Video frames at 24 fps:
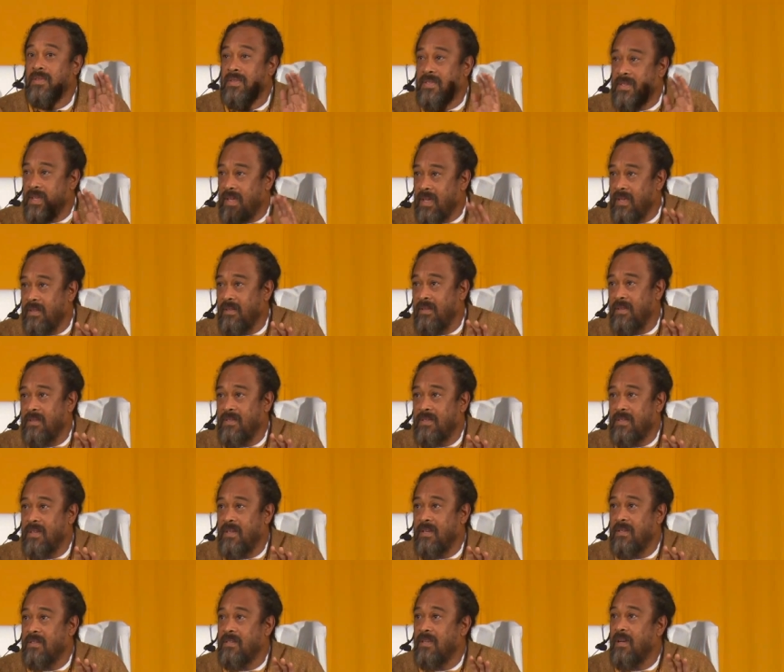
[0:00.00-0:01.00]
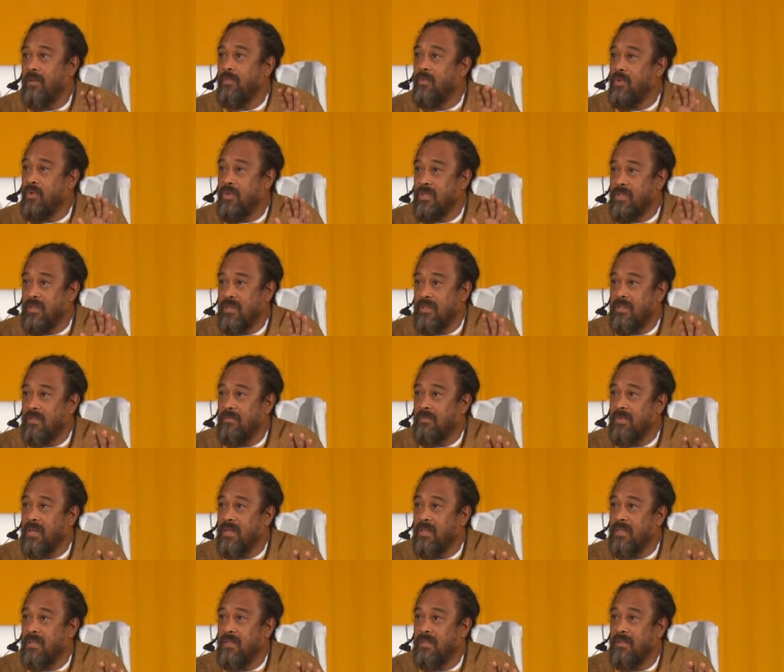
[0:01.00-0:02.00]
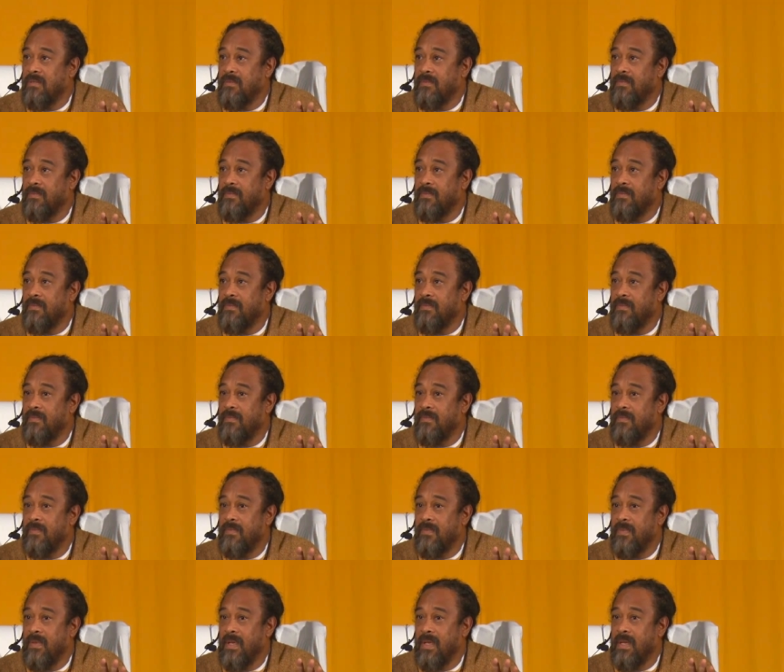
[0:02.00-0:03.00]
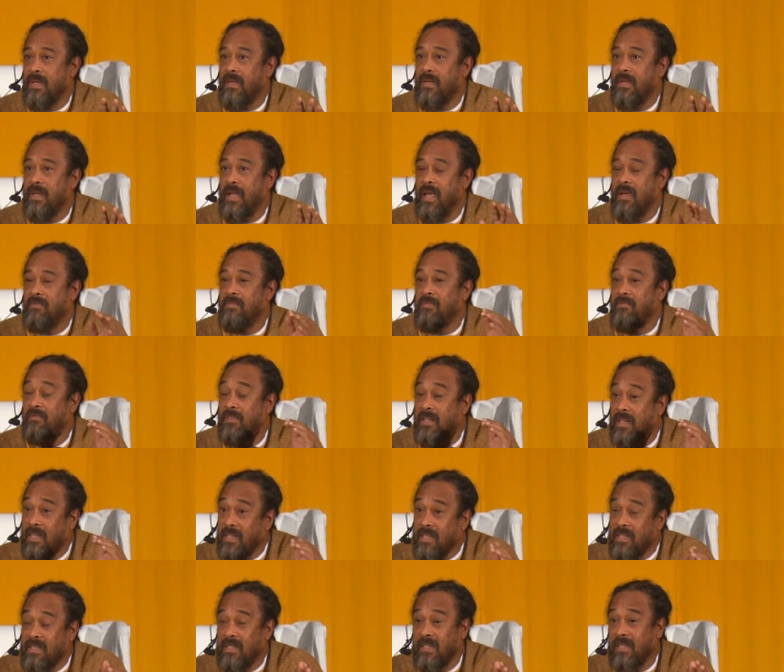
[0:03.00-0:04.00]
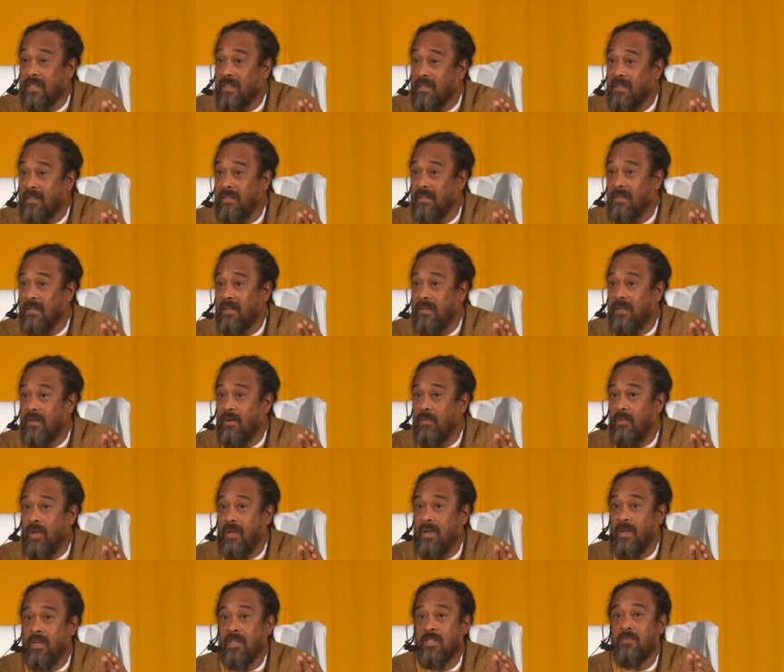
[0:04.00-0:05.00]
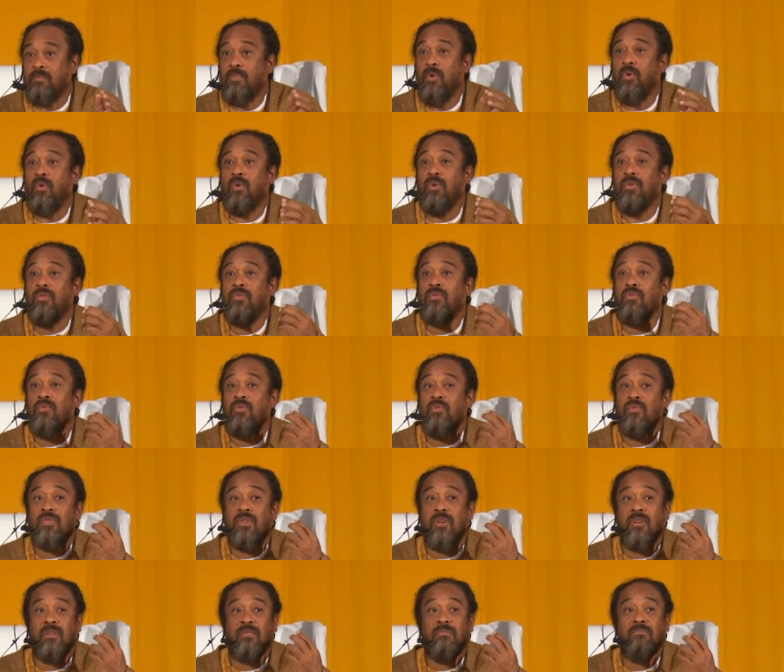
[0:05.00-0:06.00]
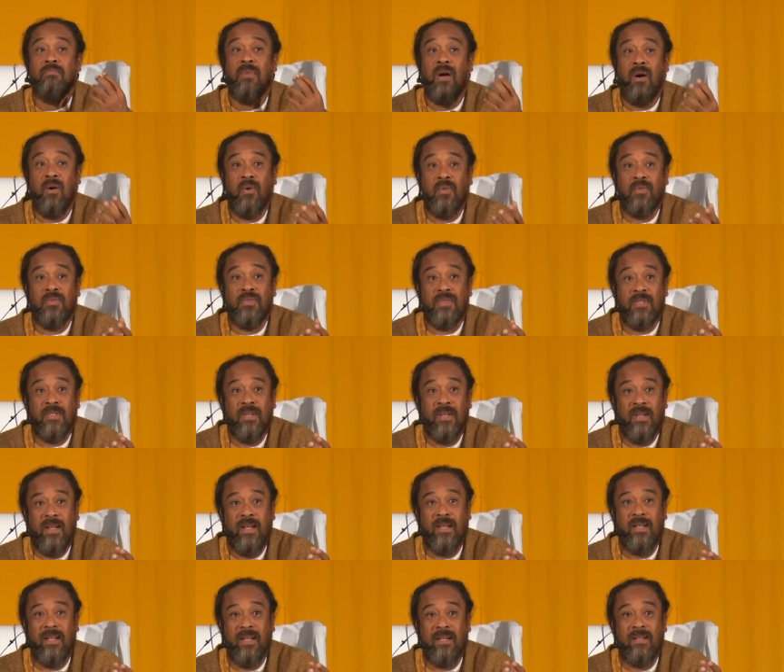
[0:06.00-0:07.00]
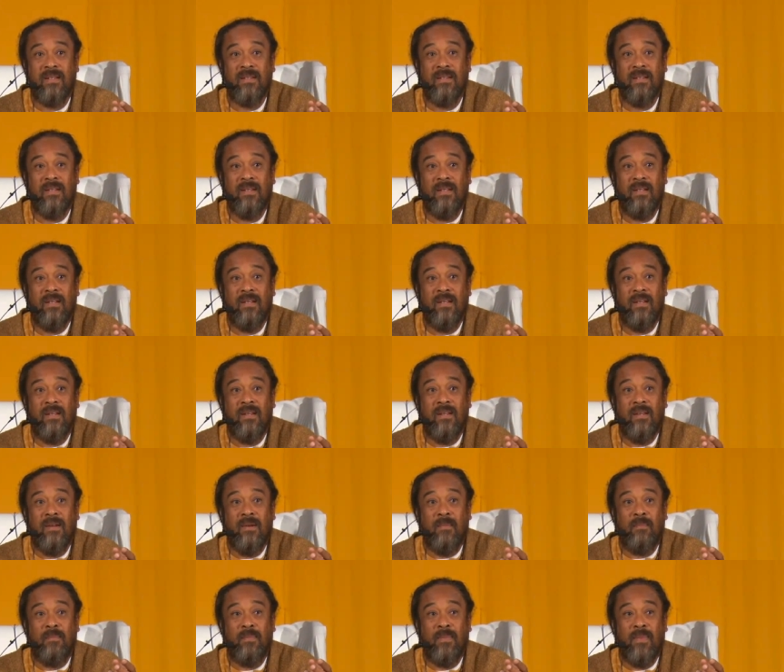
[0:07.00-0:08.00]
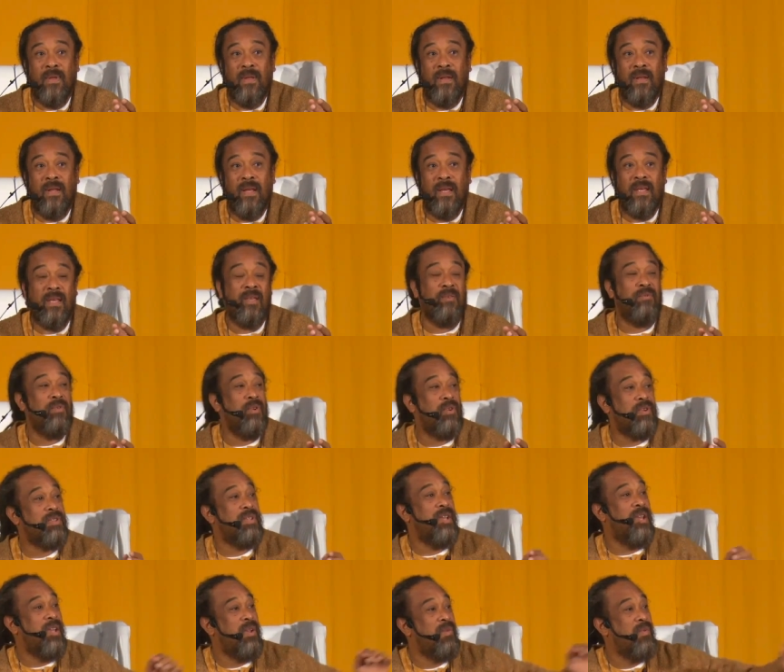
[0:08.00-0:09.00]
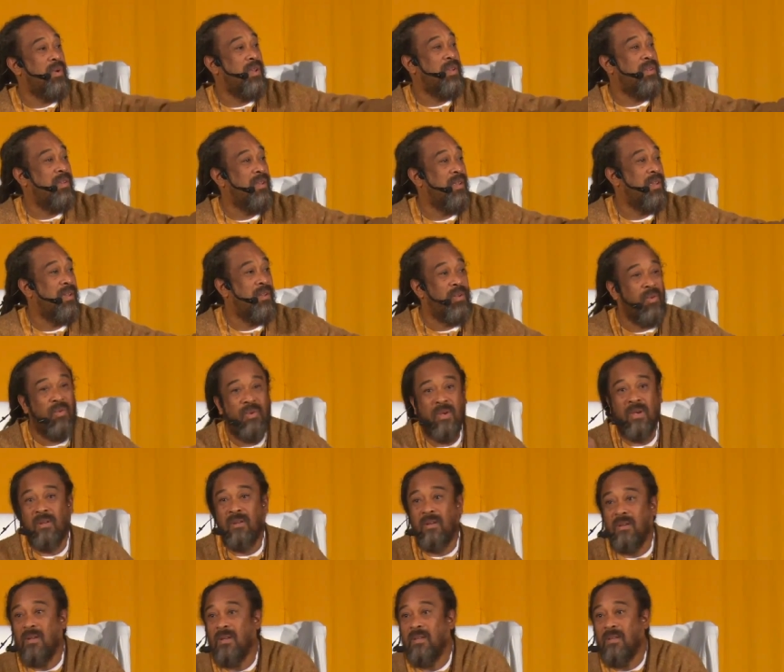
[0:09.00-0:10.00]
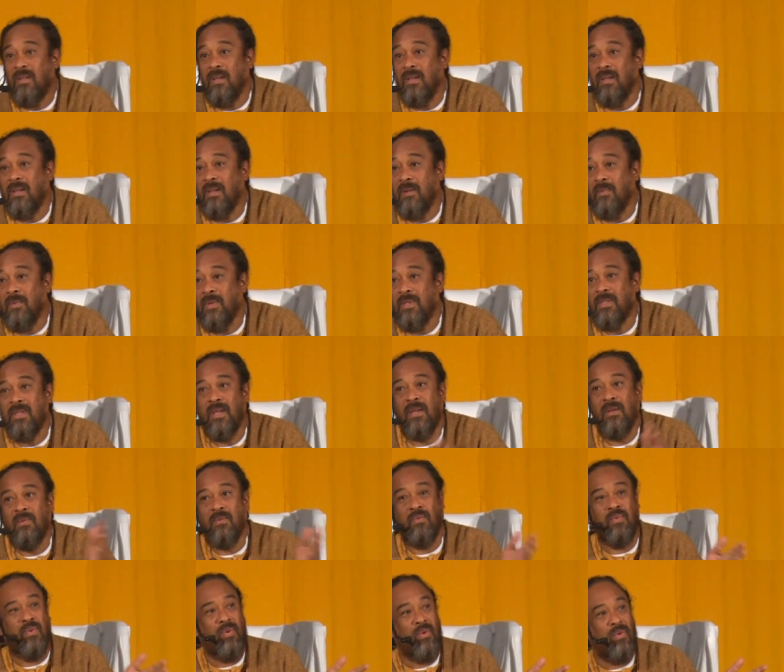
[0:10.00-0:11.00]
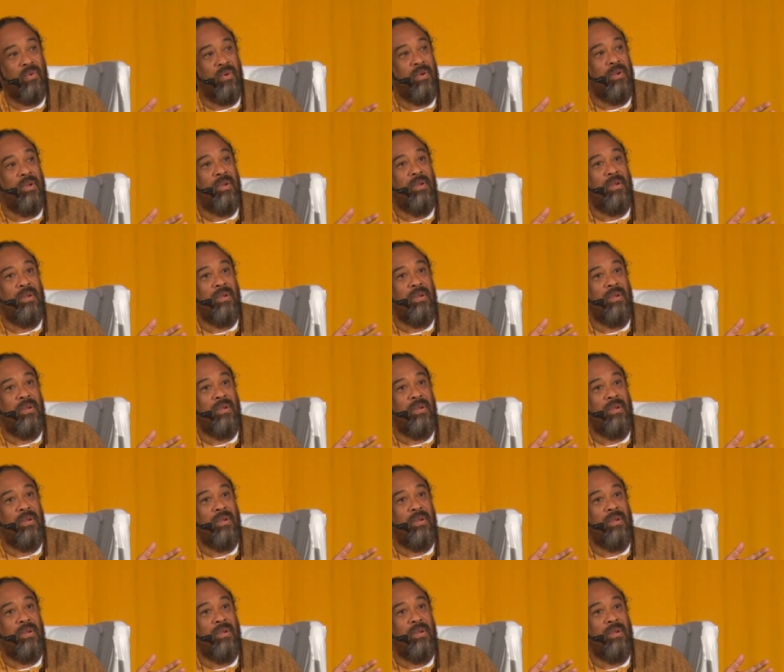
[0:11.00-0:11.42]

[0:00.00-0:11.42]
can say these things up to a certain point, and they have a validity when they are spoken through certain mouths like that. Like if you're saying one thing and doing another thing, then we say, whoa,